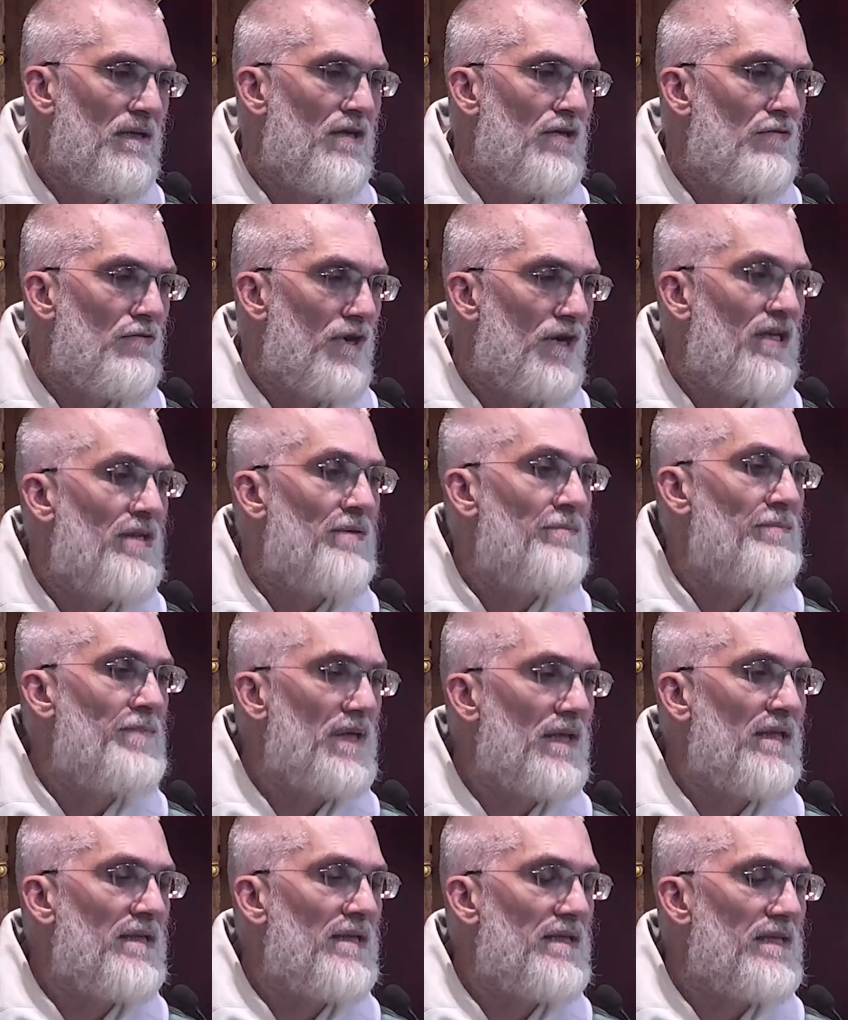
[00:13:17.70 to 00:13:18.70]

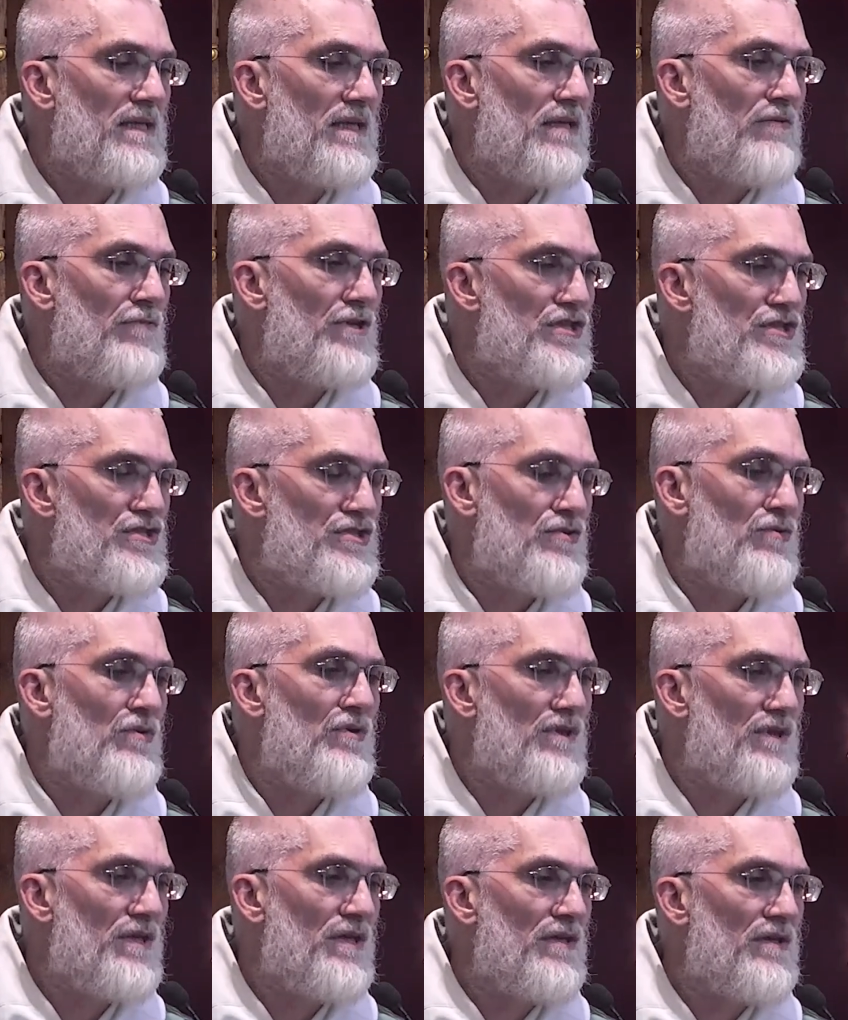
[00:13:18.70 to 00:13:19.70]
credibility and
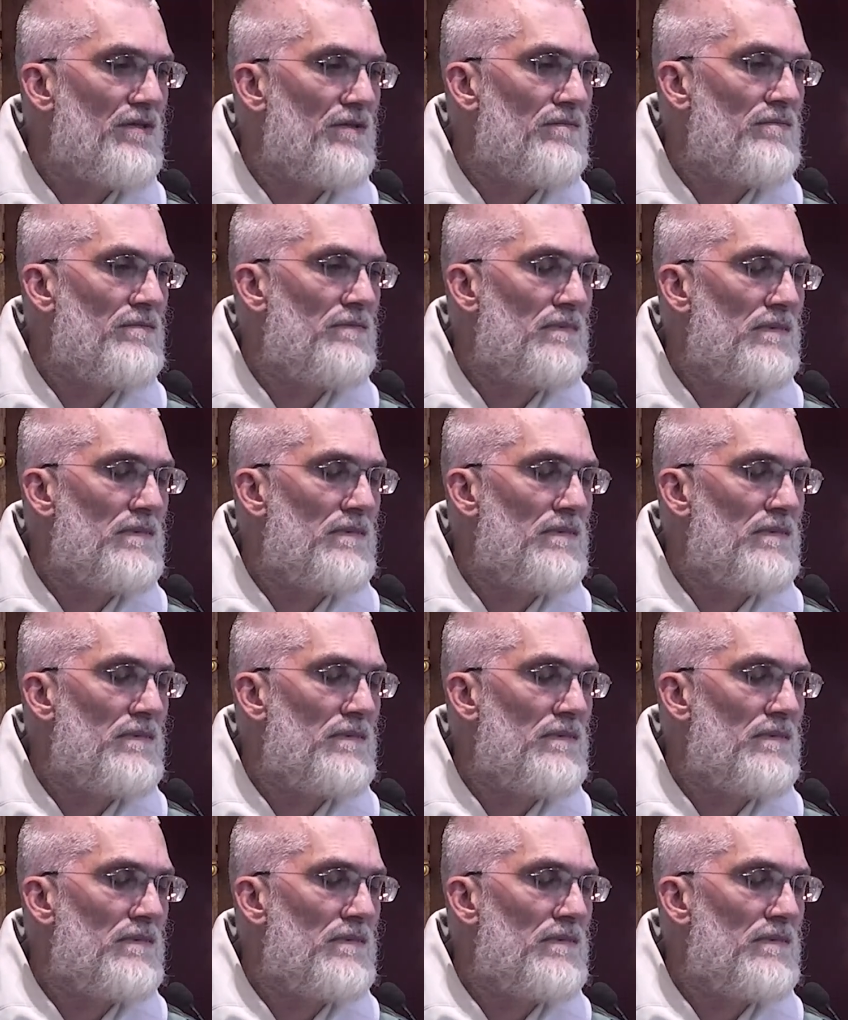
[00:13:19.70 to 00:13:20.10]
restore their,